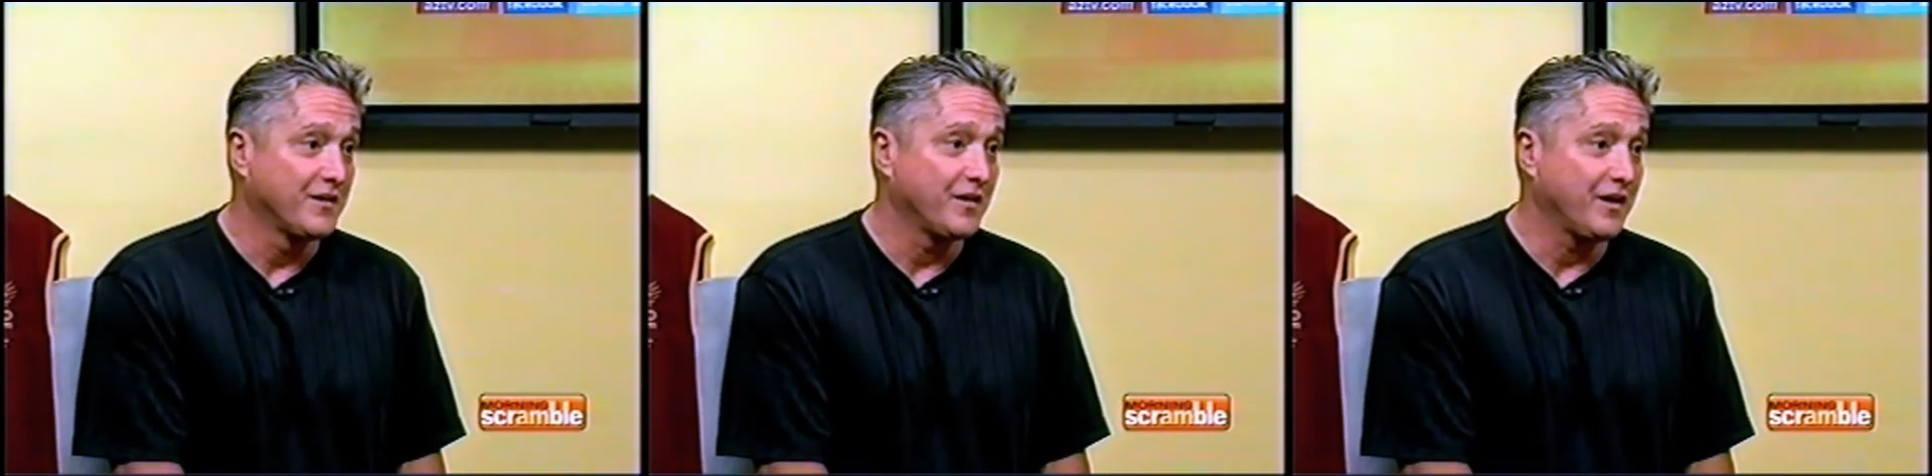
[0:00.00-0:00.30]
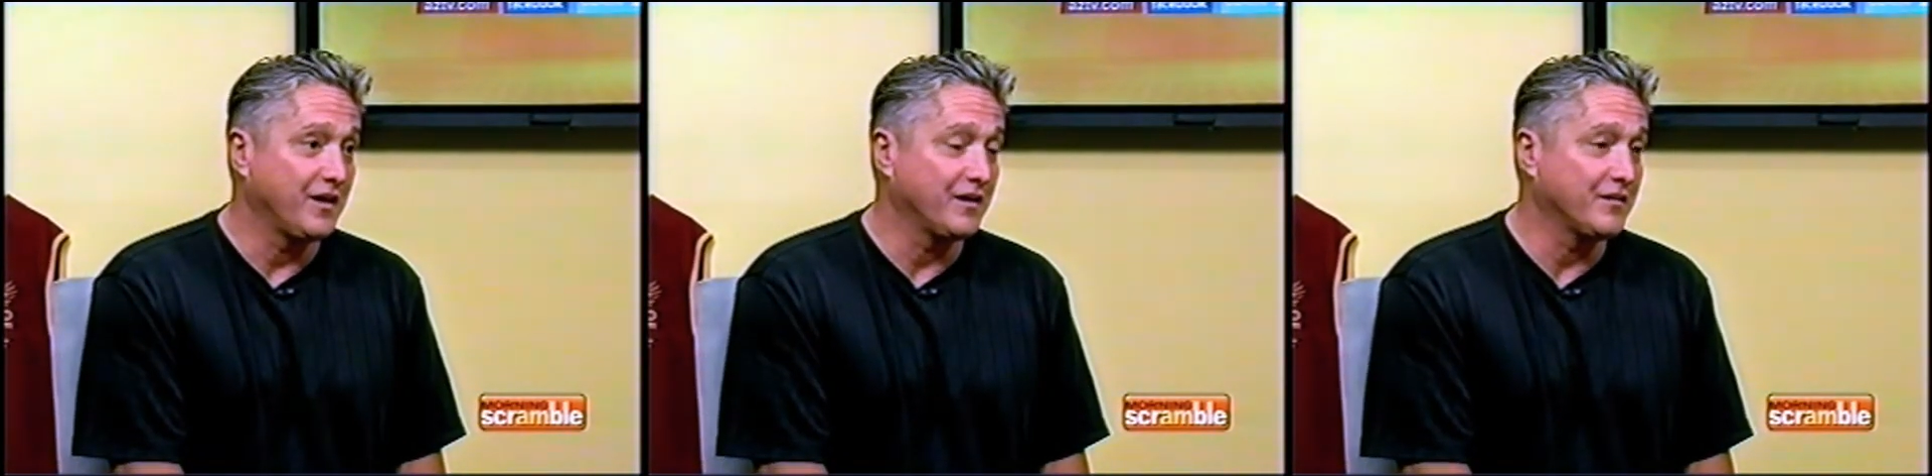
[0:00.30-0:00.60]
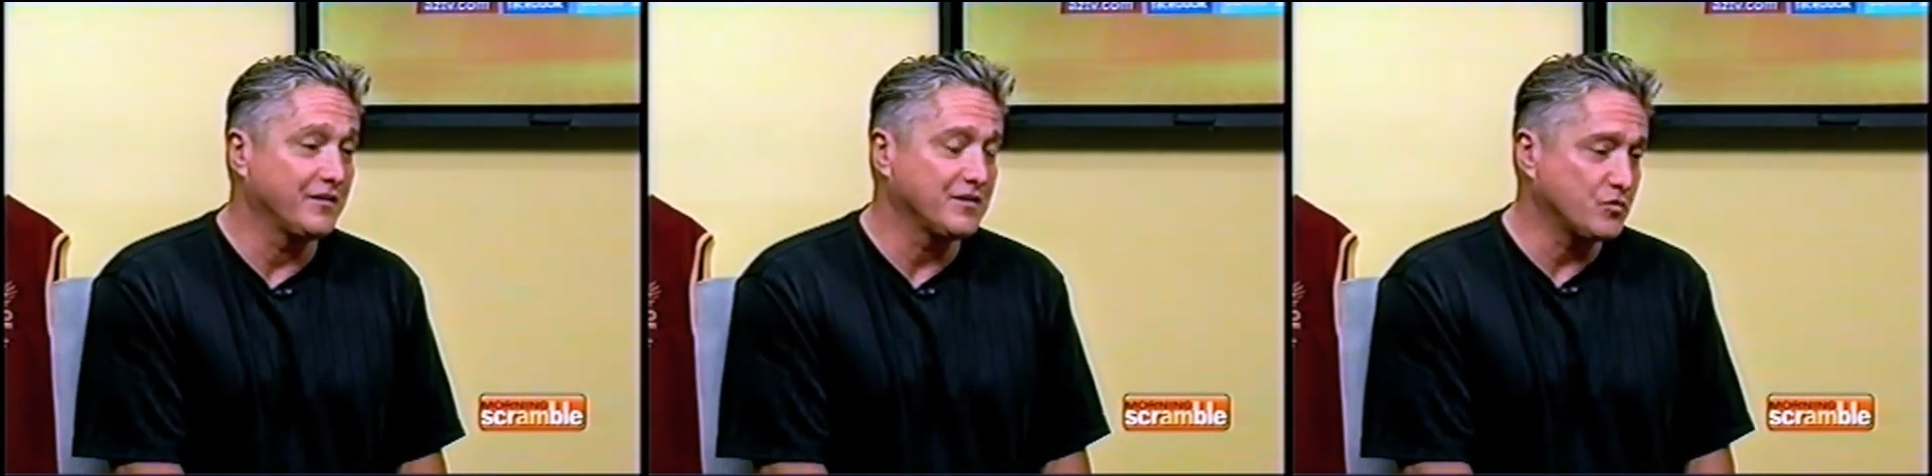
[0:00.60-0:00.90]
And
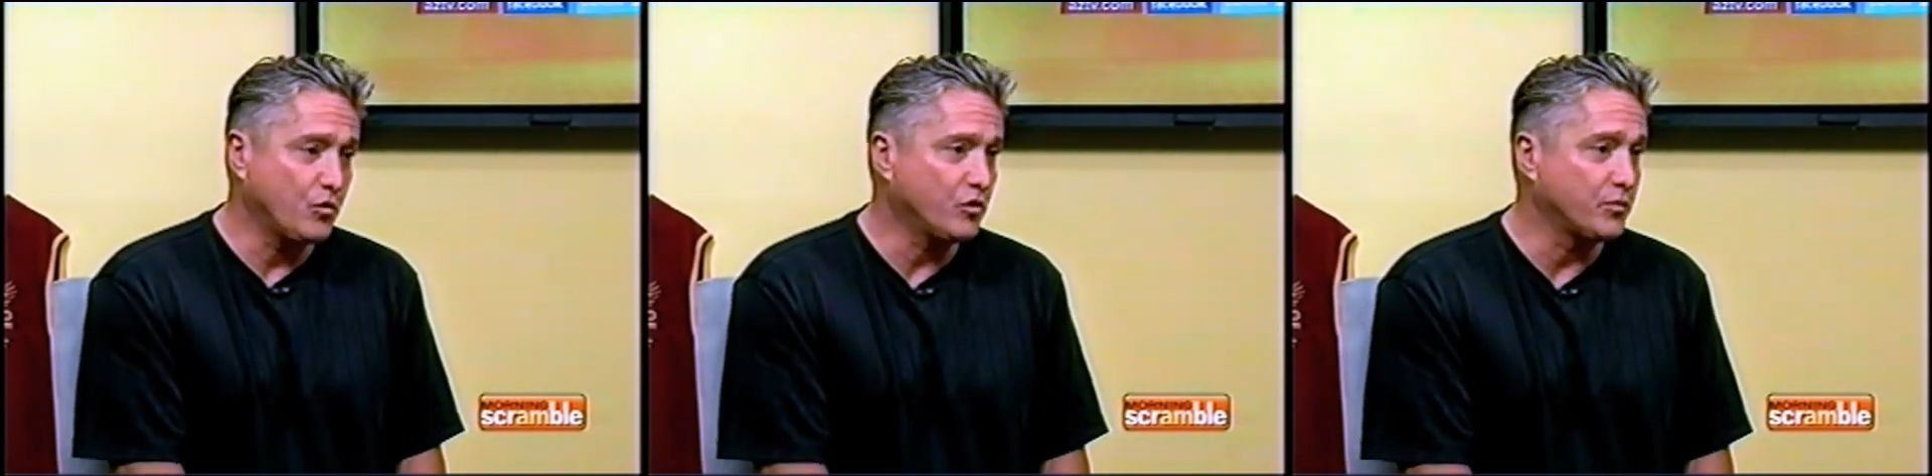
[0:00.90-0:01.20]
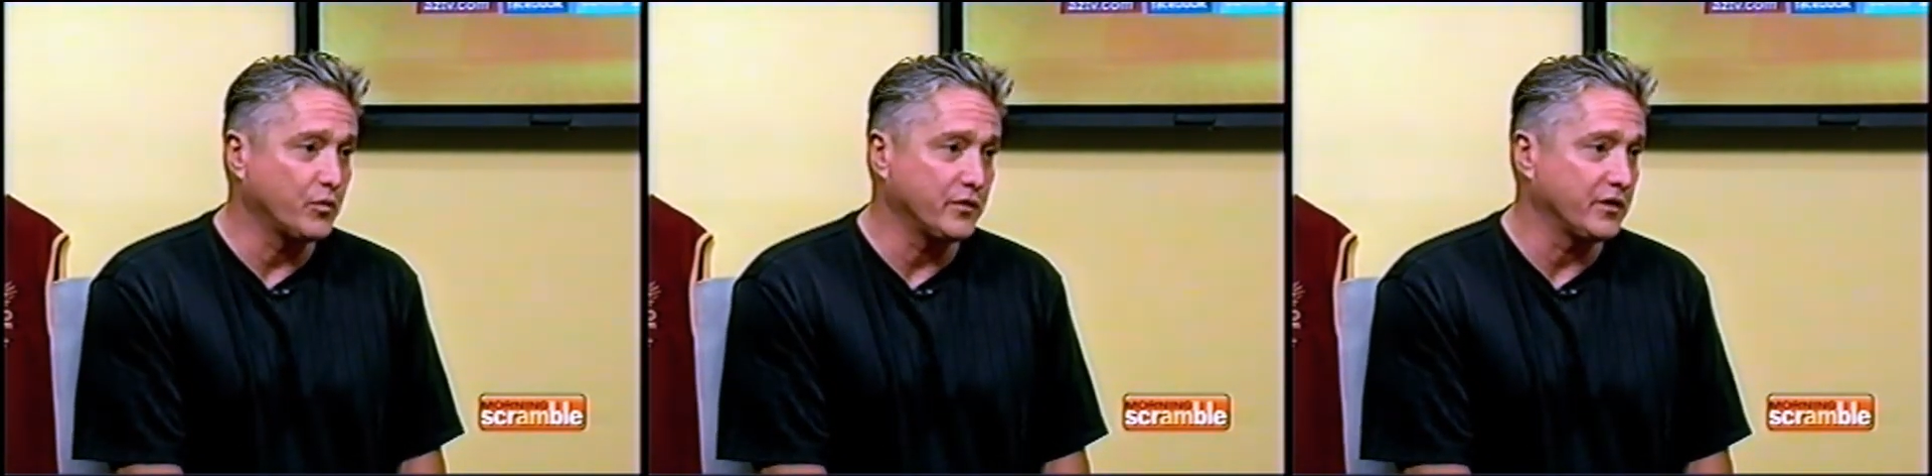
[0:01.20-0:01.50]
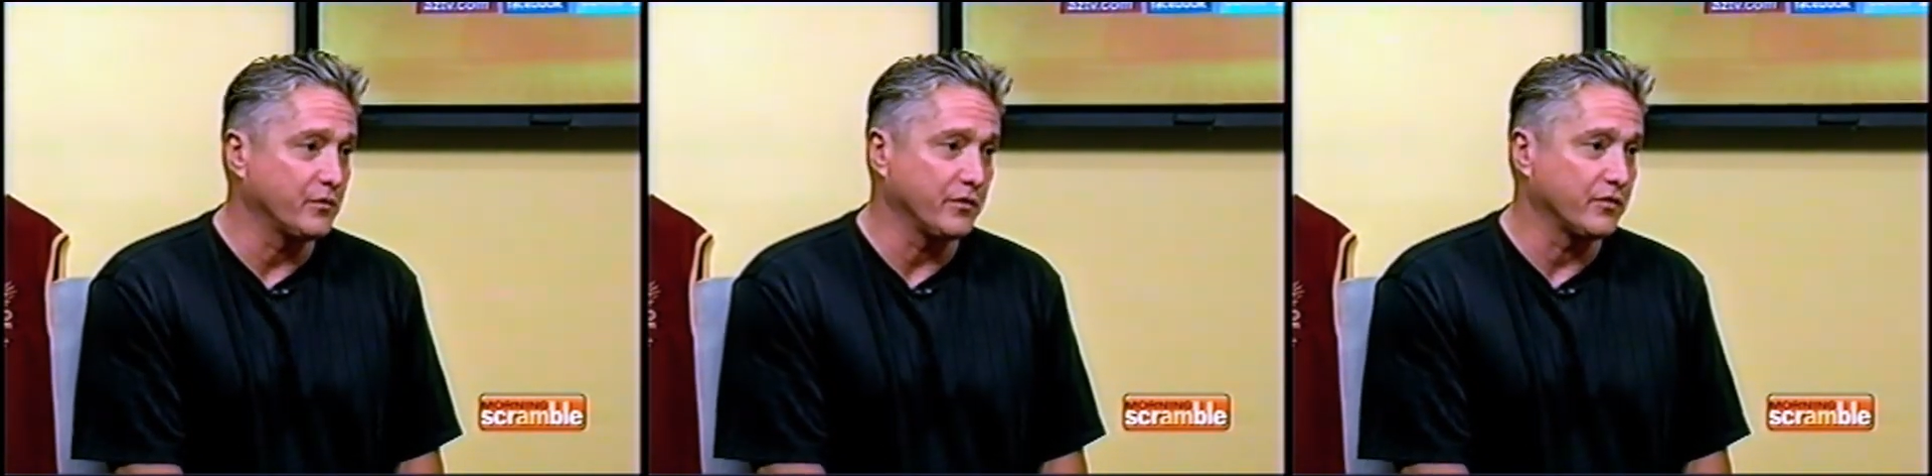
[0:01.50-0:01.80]
it's horrible what they
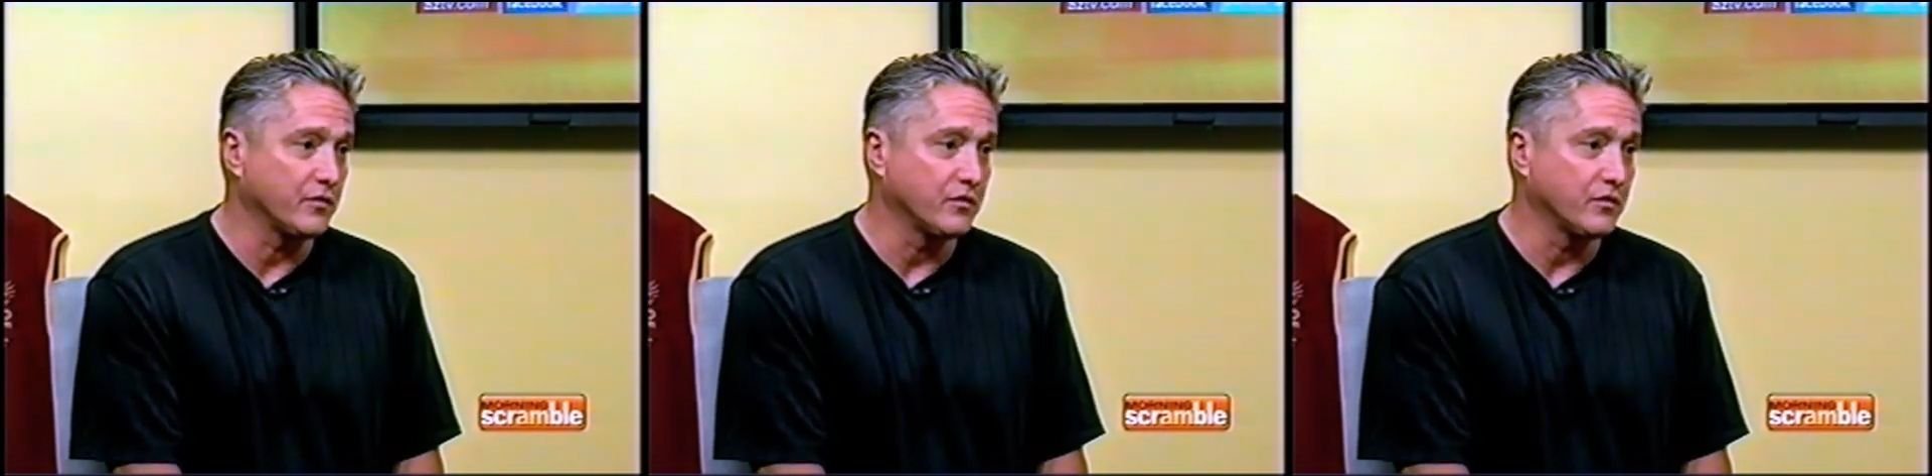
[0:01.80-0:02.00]
went through.